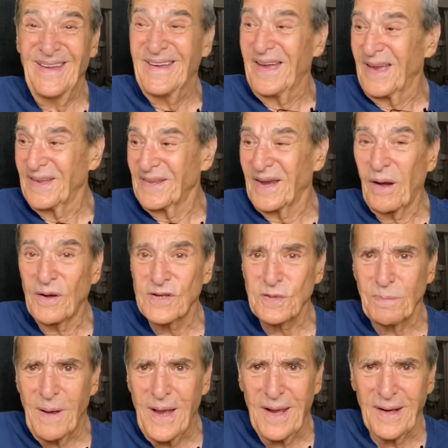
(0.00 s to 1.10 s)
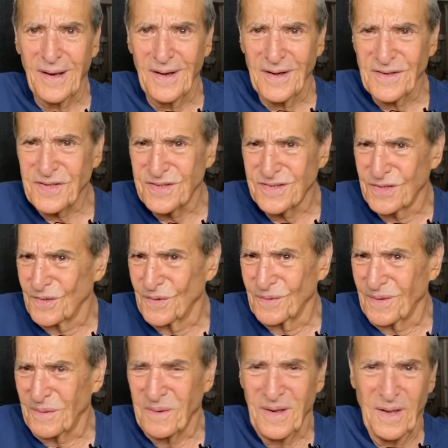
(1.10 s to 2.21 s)
And they are spying on us,
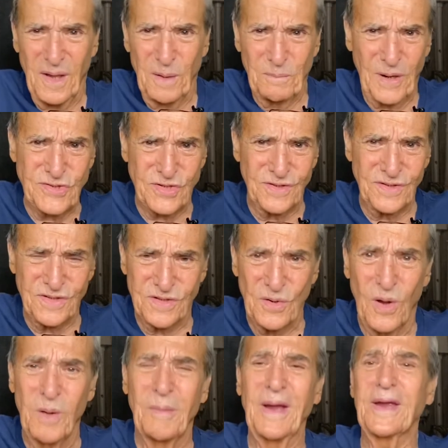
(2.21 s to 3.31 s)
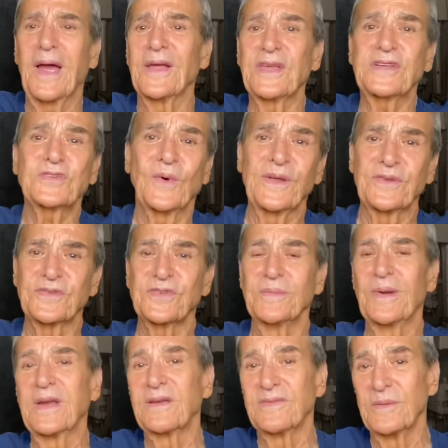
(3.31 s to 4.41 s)
too. And Pigeons, oh my God, that's why there's so
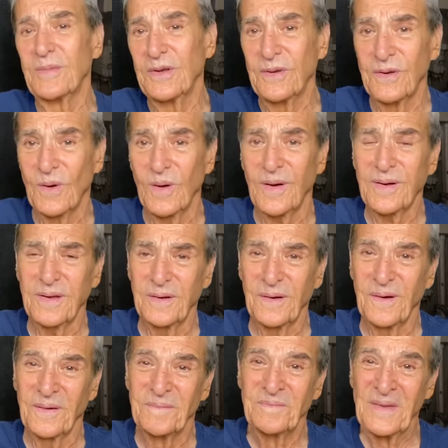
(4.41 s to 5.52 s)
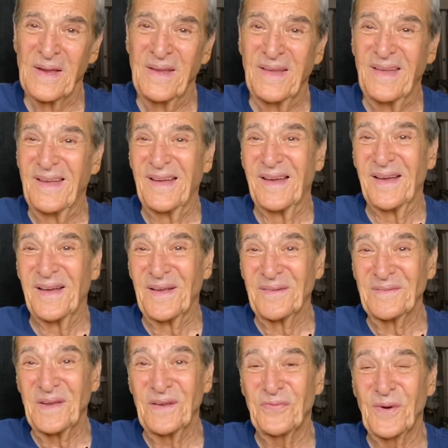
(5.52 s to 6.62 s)
many of them in New York, you know. Uh,
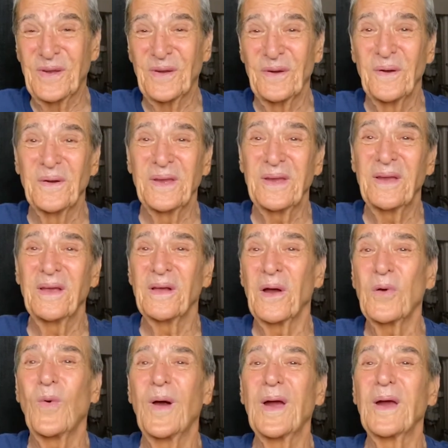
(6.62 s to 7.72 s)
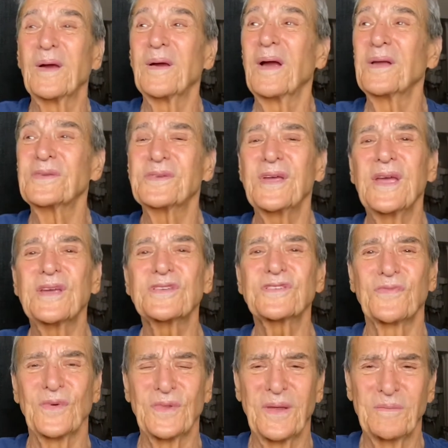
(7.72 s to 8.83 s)
if we could only acquire a taste
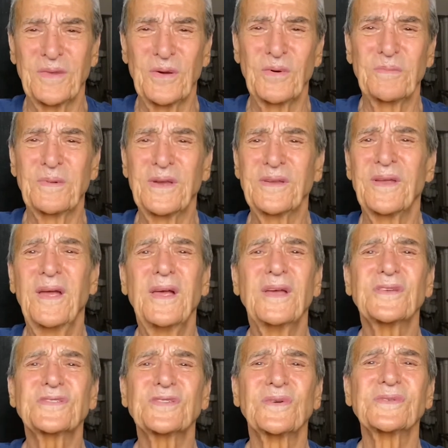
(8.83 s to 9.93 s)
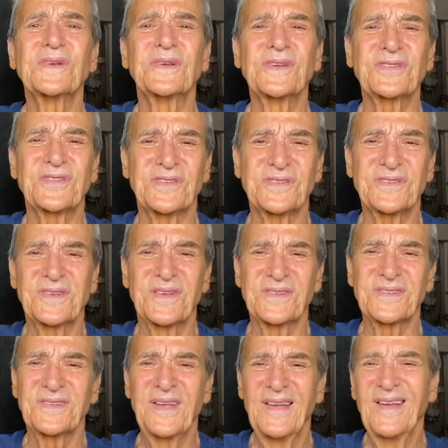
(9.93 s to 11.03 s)
for them, they would be so delicious. Because
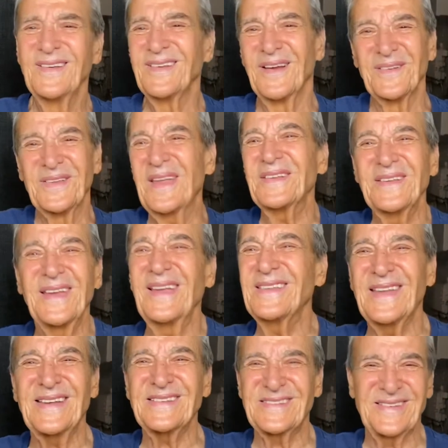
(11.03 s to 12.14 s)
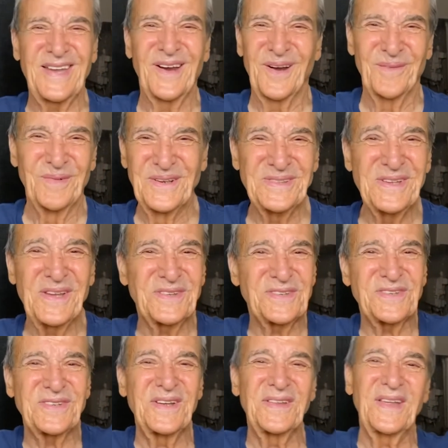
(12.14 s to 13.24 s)
now that, that's terrible, isn't it, to
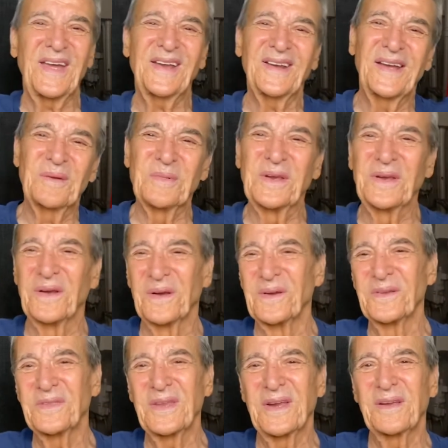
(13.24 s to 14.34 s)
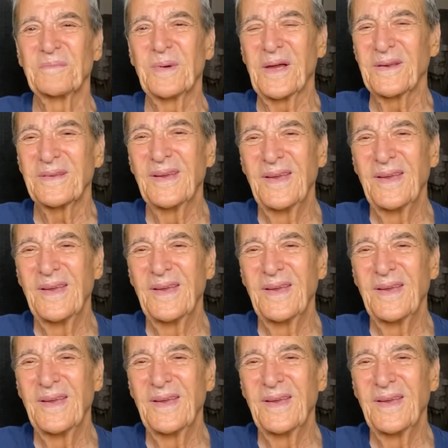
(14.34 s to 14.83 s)
say that? I mean, you know, to think about